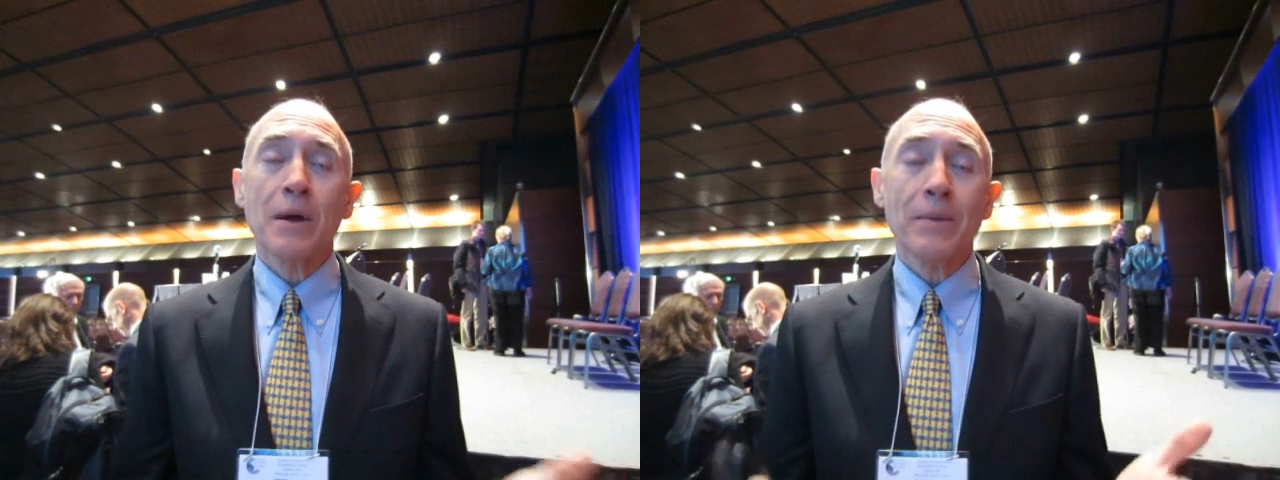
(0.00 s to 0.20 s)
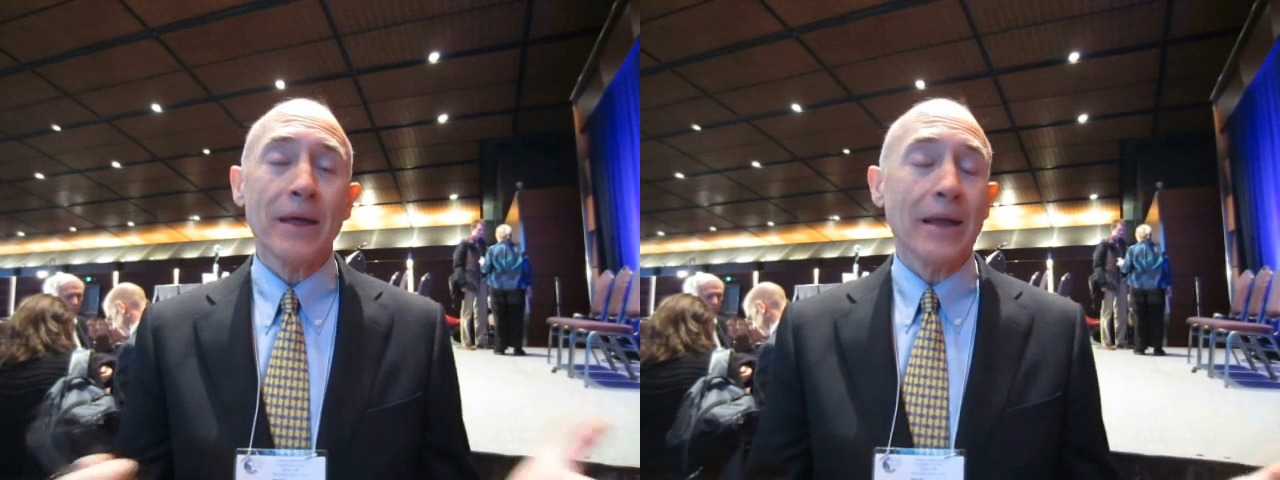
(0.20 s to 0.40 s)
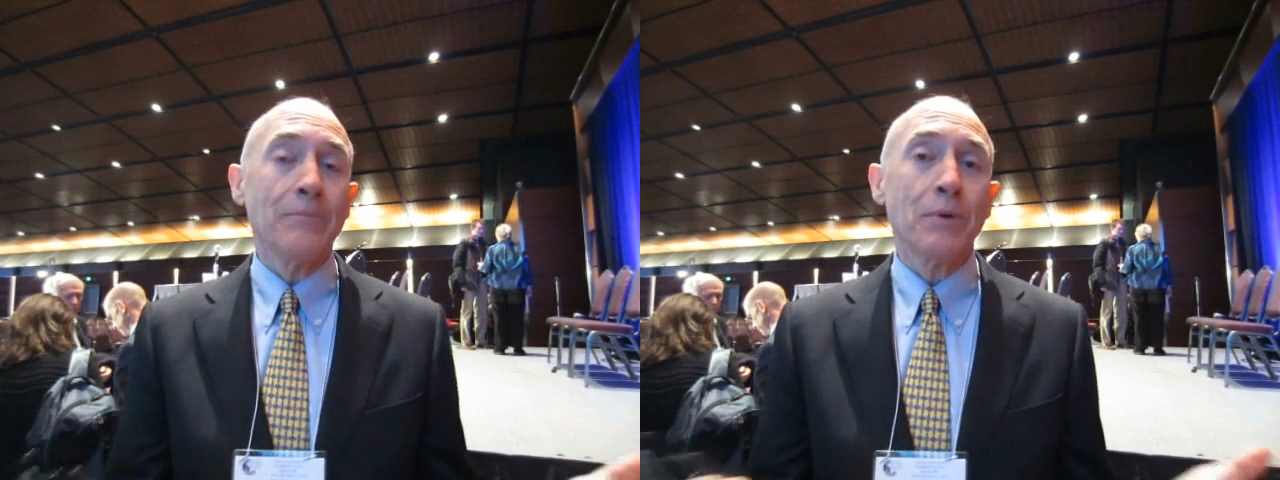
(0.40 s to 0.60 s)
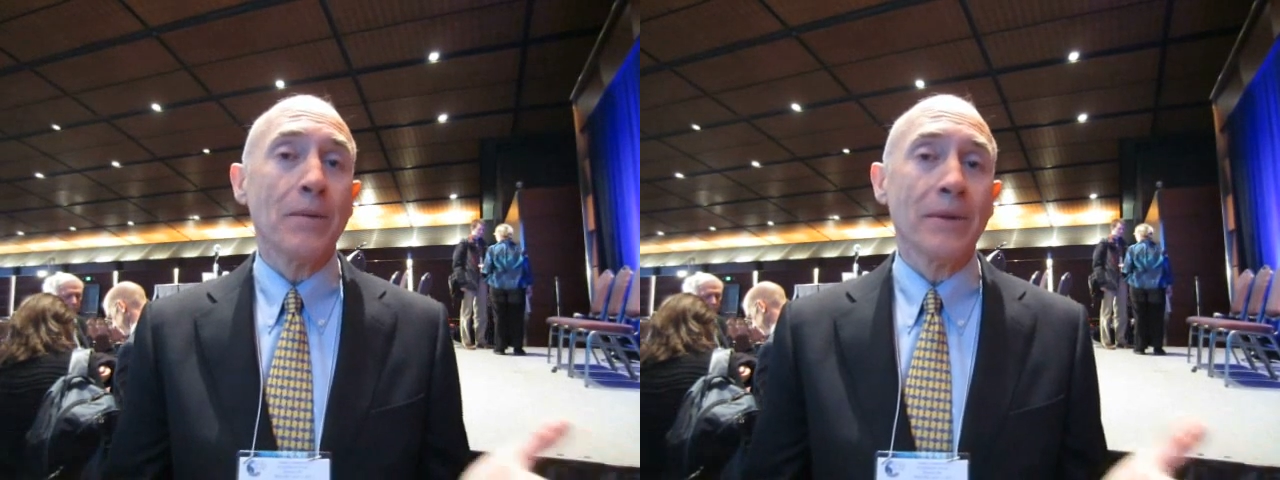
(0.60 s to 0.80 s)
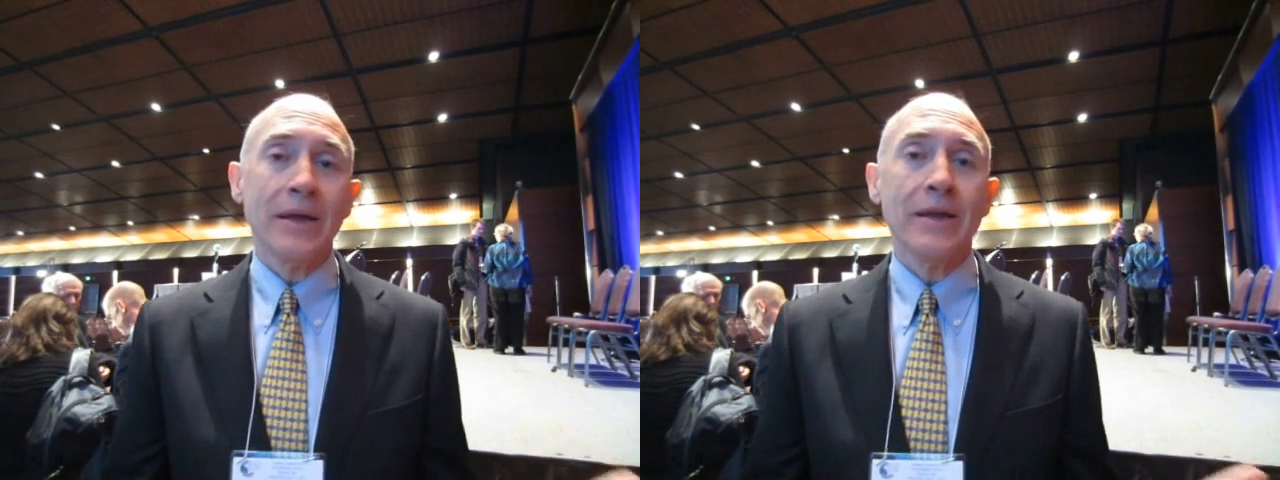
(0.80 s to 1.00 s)

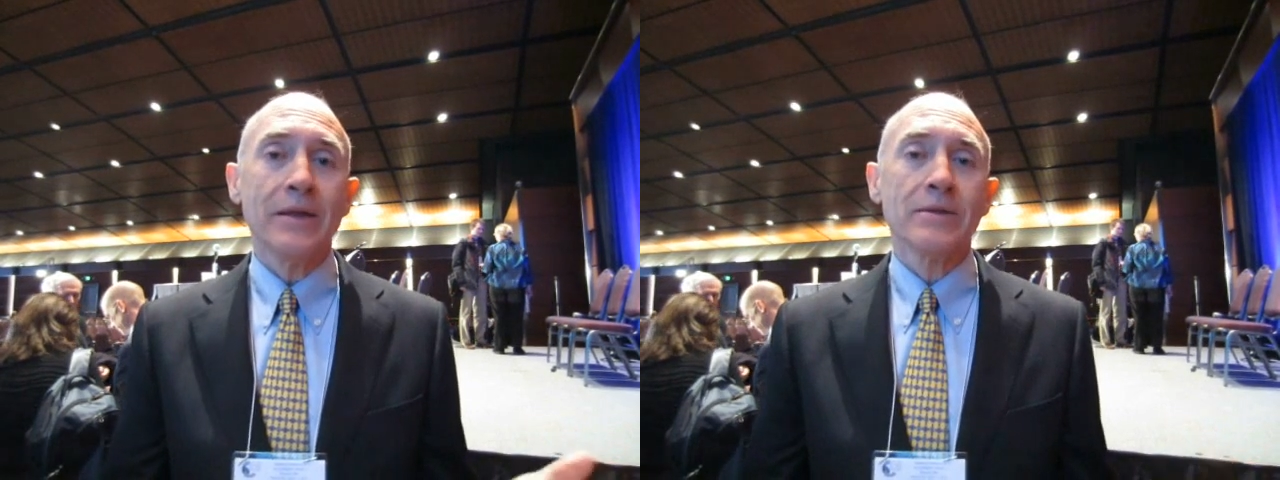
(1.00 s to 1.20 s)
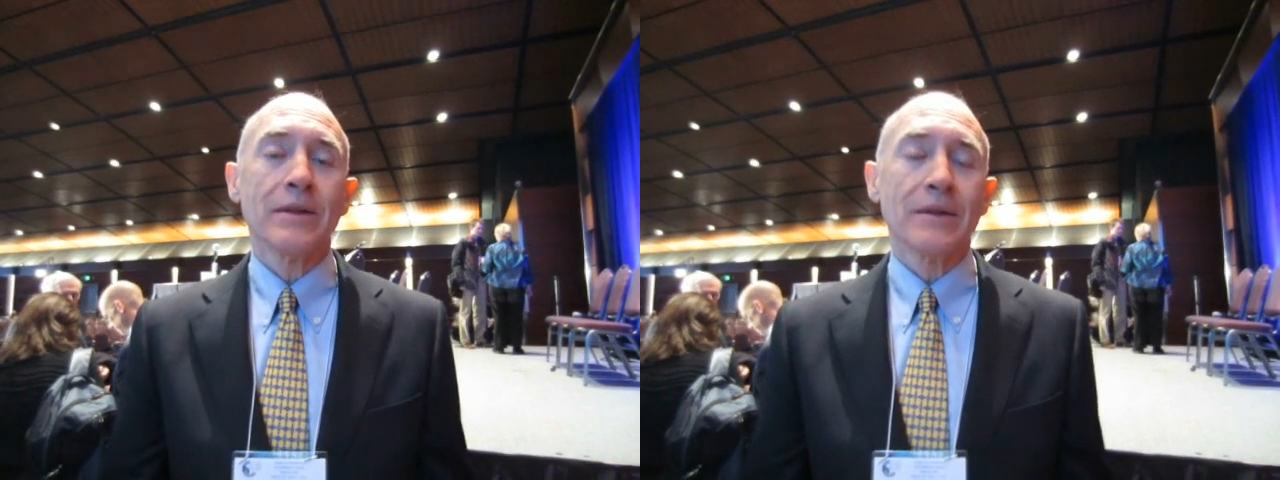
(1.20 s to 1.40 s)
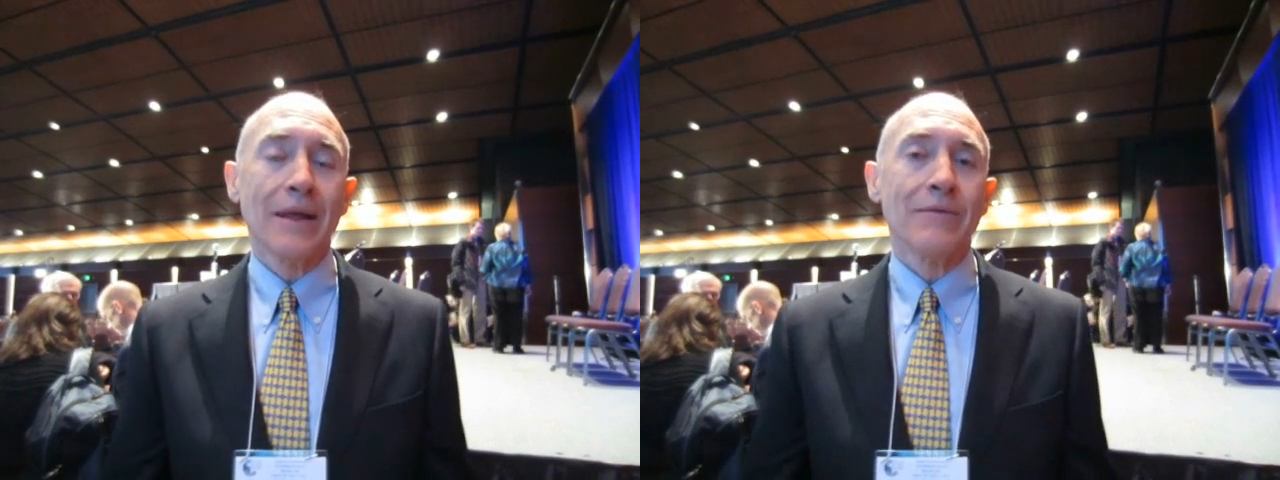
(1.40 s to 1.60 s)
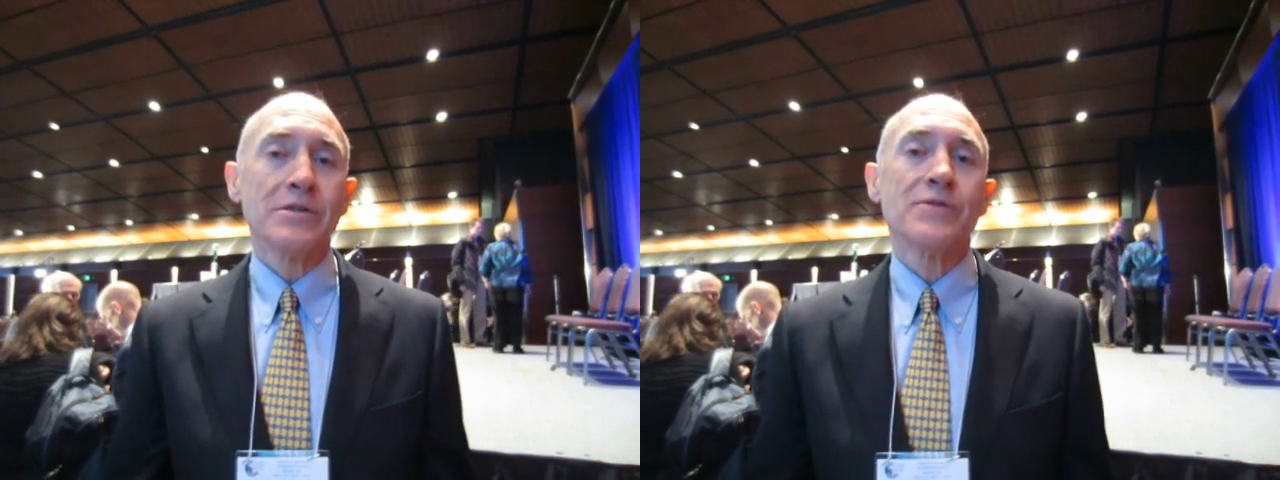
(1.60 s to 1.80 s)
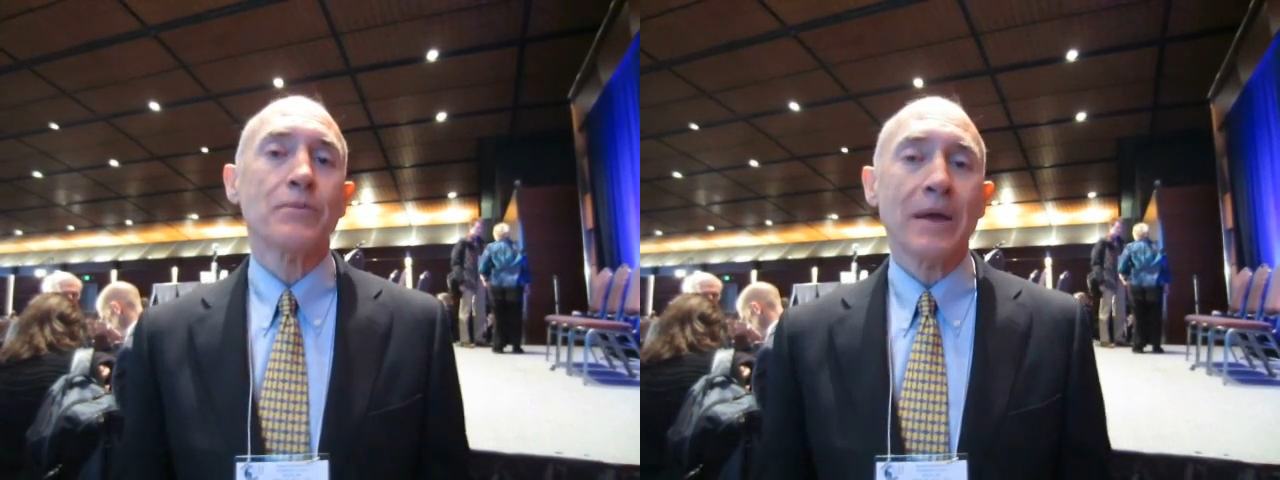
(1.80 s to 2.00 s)
Probably eating
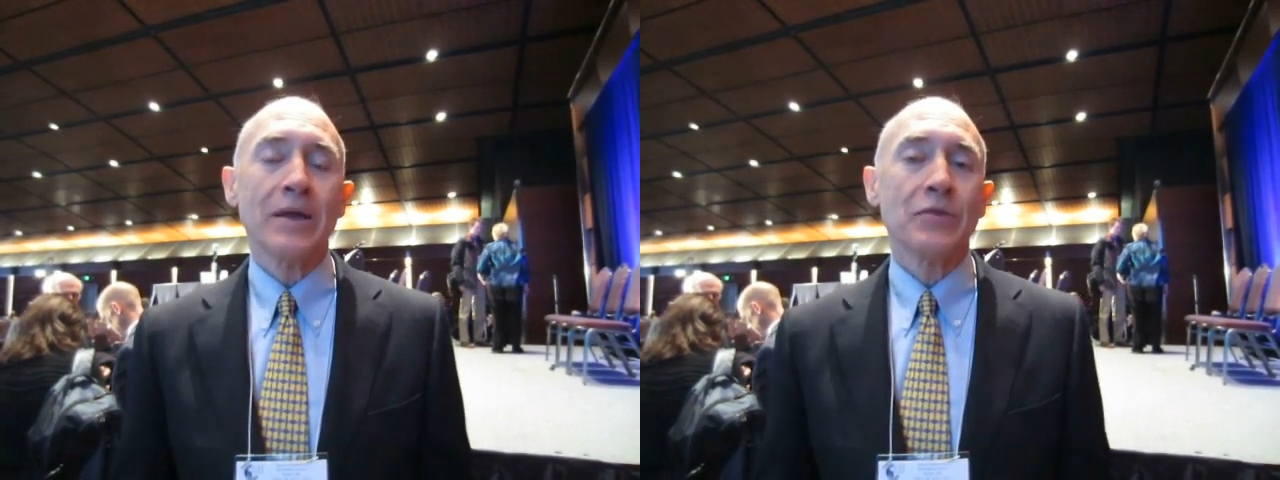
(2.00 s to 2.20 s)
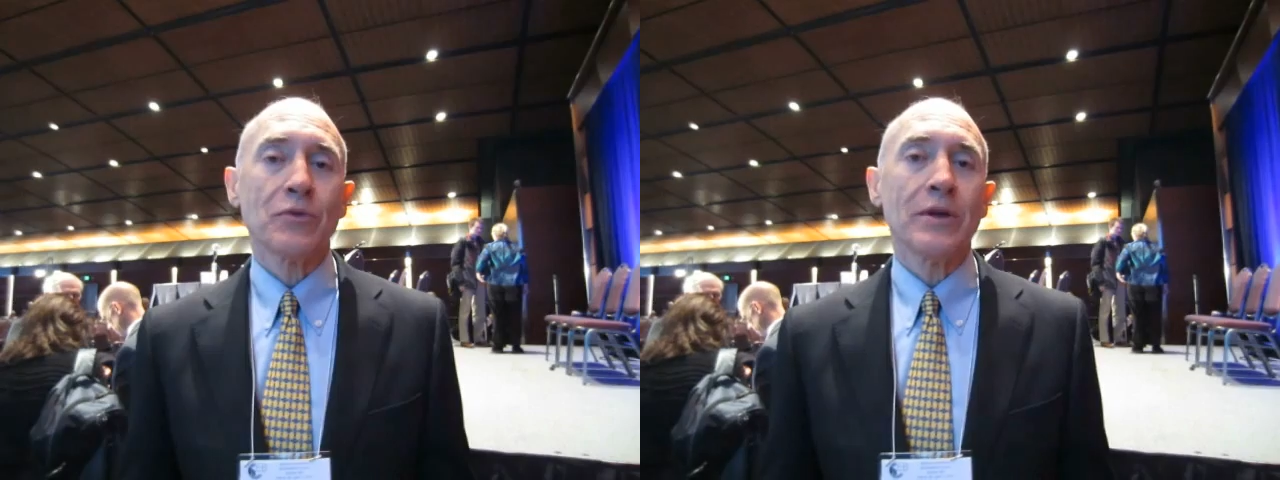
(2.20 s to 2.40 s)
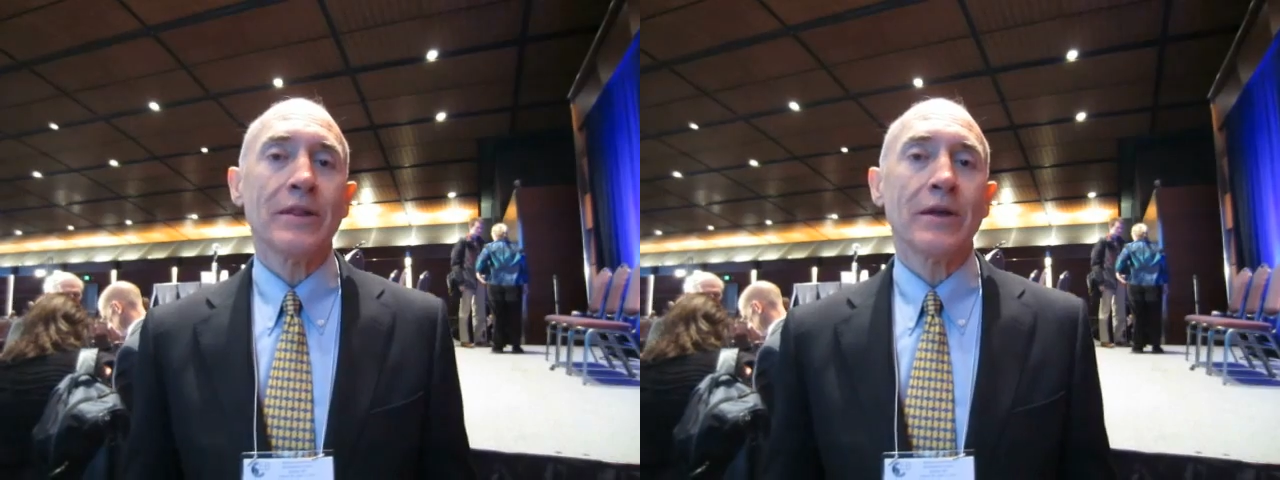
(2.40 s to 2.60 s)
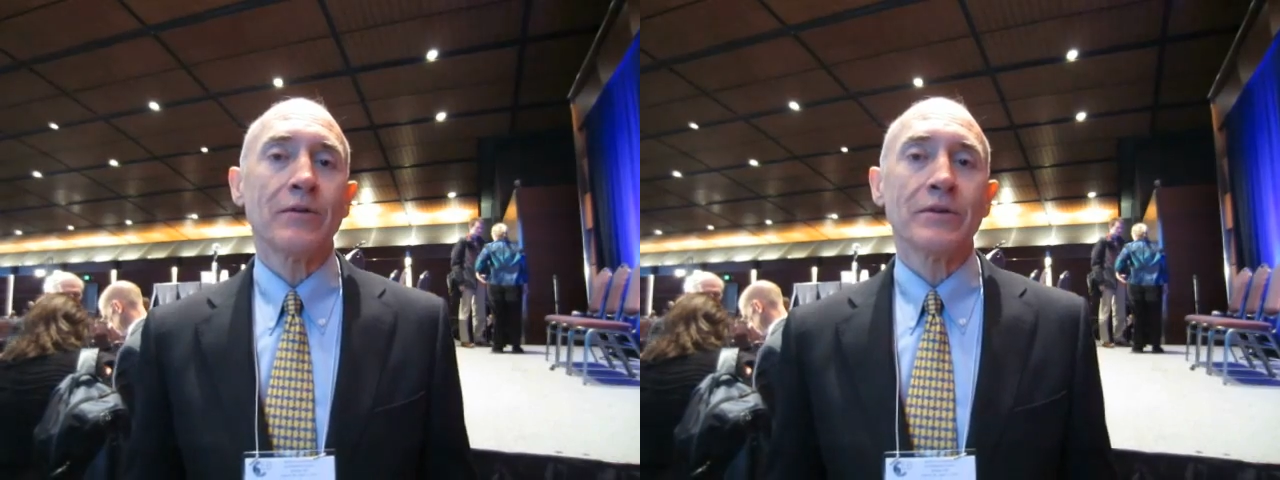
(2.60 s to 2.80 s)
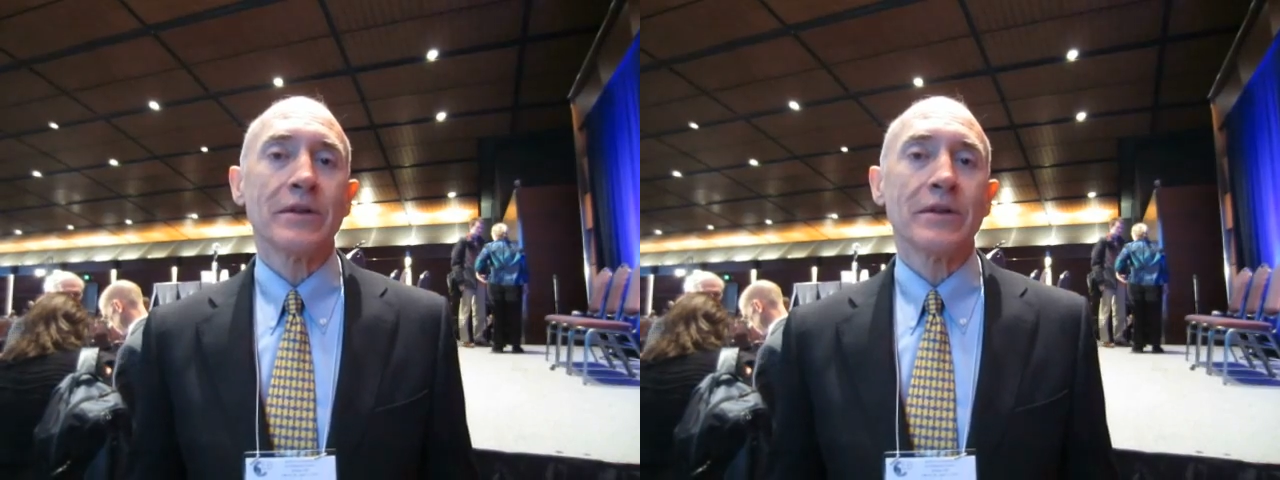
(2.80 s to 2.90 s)
levels of omega-3 that are